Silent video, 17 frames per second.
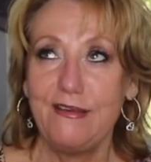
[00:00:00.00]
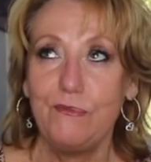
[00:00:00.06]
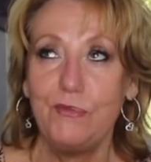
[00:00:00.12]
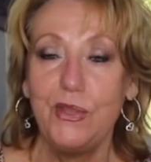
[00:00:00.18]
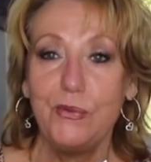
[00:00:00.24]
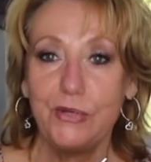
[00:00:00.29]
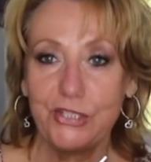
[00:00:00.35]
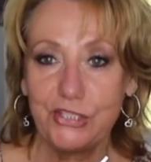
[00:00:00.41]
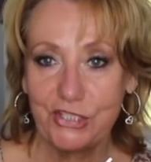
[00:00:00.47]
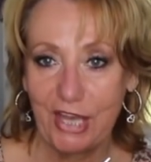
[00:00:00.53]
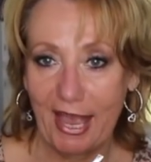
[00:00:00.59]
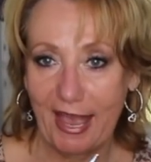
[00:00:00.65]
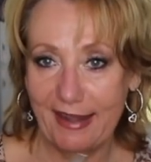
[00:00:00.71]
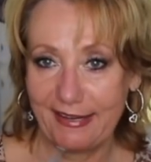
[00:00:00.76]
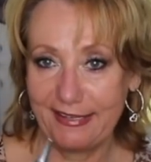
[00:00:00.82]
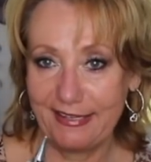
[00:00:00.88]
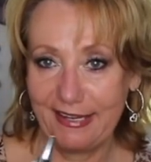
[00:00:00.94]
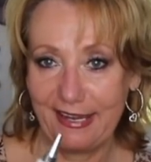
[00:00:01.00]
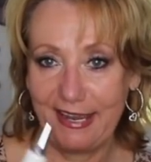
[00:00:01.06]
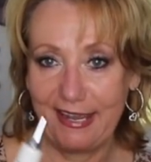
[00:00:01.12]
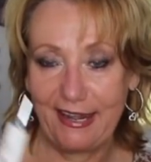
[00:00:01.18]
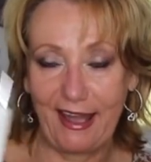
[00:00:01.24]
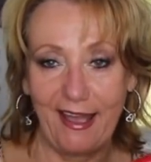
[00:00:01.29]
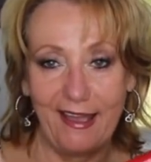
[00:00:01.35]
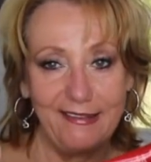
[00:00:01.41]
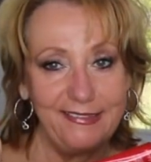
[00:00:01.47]
We were chatting
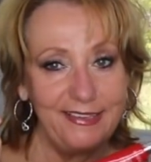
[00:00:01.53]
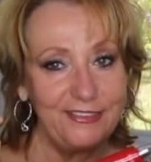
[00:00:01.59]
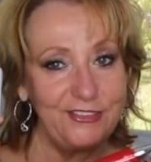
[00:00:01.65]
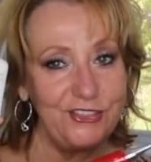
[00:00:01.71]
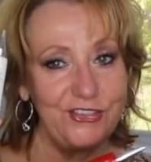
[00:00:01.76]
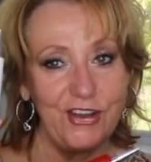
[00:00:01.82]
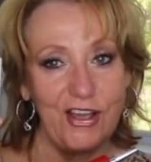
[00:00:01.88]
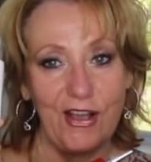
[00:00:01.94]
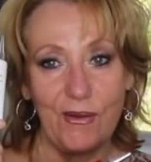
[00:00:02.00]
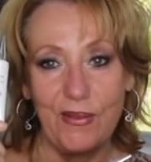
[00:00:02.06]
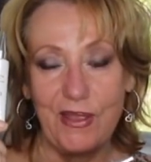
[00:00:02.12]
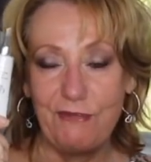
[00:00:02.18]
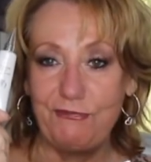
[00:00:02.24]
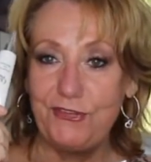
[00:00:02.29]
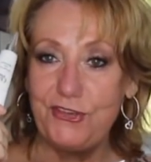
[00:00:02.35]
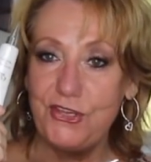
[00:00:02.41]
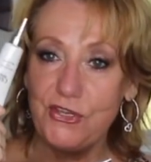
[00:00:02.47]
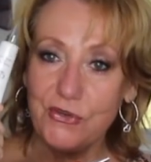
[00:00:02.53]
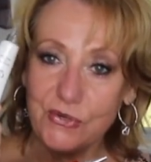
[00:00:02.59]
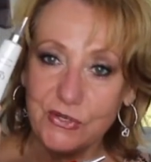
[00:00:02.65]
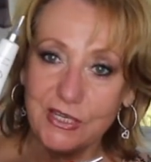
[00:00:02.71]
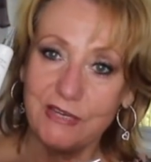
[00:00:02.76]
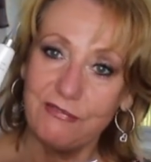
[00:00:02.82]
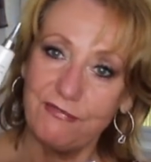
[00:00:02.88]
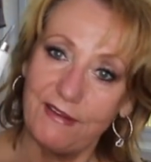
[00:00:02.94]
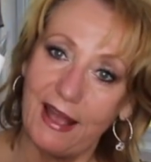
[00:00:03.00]
and I said, you know, if you
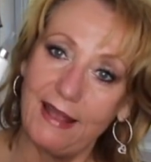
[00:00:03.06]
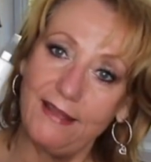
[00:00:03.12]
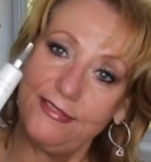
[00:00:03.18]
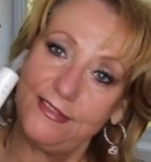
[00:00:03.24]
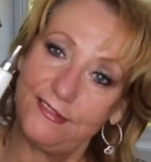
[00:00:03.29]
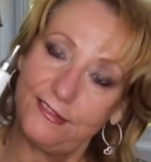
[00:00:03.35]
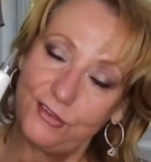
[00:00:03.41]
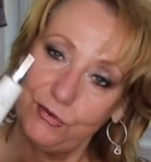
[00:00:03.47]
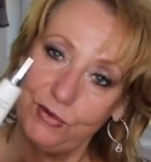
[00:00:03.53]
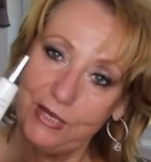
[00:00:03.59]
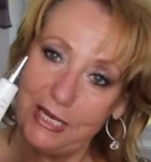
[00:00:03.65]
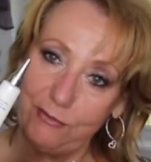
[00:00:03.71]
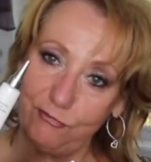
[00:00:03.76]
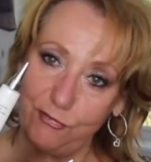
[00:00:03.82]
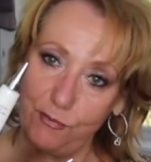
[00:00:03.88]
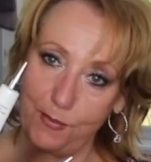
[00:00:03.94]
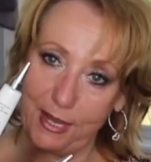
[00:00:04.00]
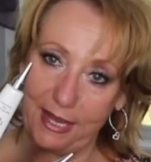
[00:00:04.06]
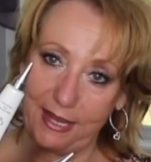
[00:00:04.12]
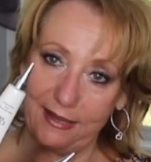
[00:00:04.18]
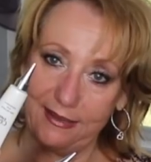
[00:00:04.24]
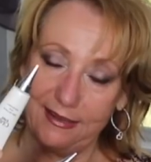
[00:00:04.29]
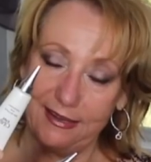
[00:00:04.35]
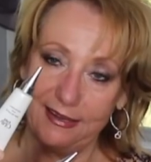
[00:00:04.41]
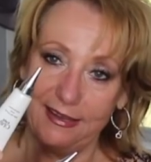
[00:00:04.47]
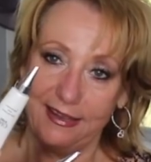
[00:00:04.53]
could find this cream for
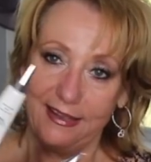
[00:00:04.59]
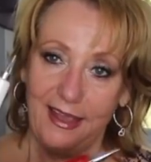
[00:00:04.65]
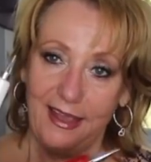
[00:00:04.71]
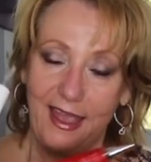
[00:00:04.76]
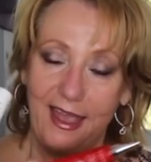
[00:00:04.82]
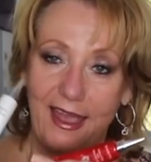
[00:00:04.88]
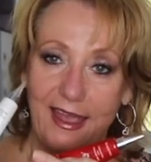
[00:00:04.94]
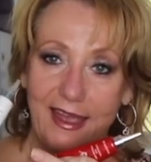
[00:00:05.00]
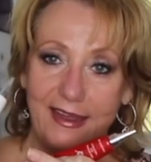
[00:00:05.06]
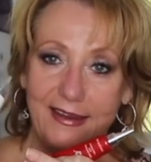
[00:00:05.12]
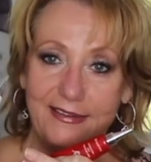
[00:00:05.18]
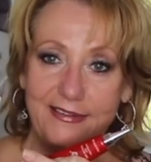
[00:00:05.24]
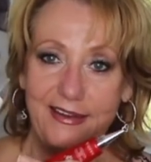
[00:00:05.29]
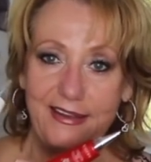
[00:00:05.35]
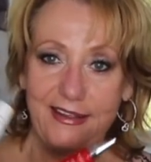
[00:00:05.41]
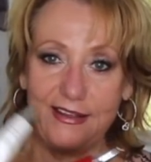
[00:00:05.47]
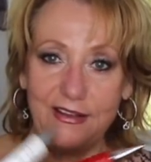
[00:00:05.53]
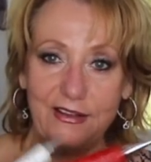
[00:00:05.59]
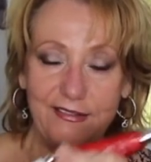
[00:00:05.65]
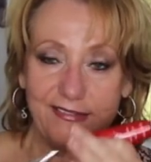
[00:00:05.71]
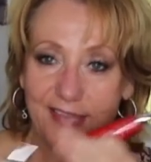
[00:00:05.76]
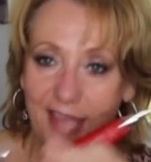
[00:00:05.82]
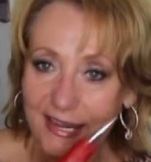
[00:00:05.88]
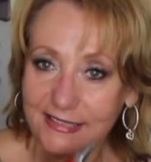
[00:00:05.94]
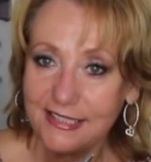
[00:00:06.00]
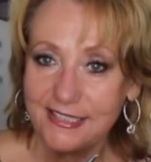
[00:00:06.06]
me and
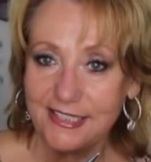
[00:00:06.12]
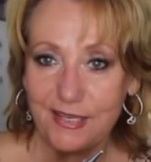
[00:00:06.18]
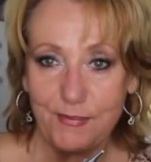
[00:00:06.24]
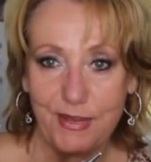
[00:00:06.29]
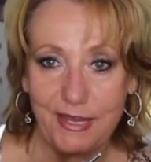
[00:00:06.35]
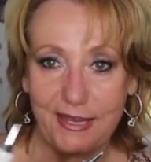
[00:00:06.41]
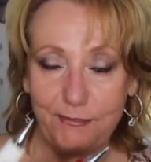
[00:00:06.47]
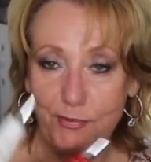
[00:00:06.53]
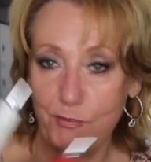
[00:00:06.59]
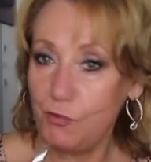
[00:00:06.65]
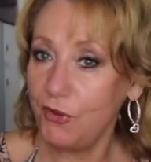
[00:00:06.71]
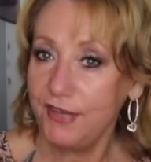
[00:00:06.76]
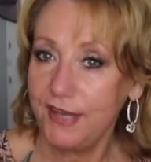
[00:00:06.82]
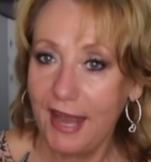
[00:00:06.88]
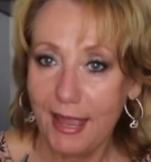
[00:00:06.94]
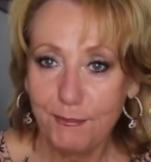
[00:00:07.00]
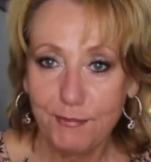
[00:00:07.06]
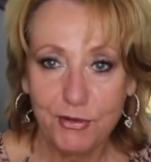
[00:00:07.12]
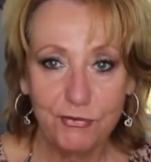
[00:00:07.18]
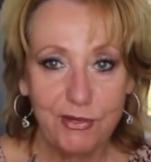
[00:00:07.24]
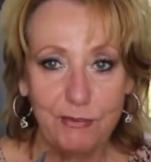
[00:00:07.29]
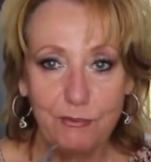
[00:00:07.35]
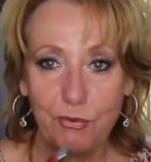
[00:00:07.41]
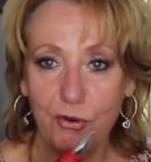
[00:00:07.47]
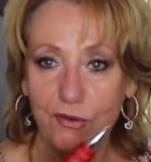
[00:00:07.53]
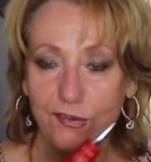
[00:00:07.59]
send it to me. I'd be more than happy to
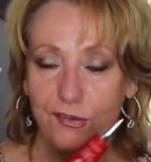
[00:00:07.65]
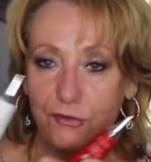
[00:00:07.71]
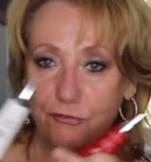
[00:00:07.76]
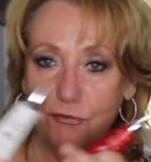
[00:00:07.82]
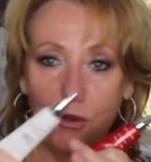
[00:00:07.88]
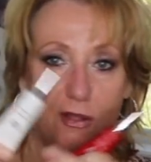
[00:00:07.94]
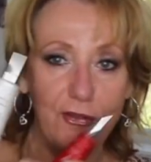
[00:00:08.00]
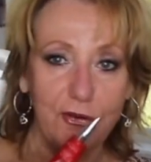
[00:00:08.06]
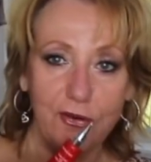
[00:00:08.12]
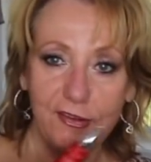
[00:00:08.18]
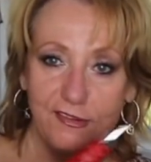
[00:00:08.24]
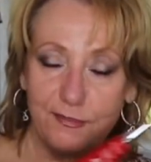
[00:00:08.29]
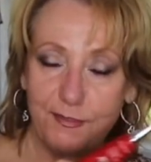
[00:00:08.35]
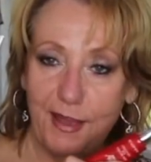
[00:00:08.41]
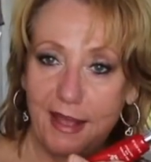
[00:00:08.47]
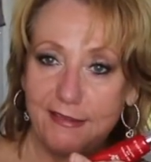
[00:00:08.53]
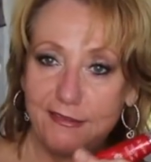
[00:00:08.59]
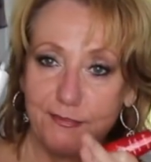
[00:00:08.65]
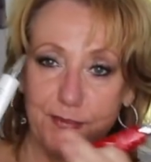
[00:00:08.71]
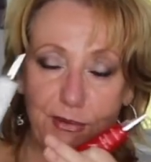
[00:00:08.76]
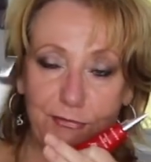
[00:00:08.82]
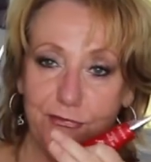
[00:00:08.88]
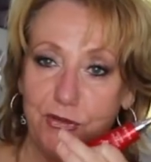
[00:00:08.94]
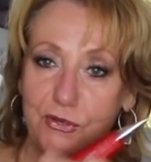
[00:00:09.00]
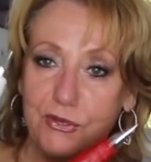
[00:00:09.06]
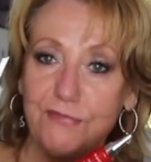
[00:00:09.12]
reimburse her for all her expense,
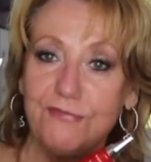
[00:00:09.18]
but if you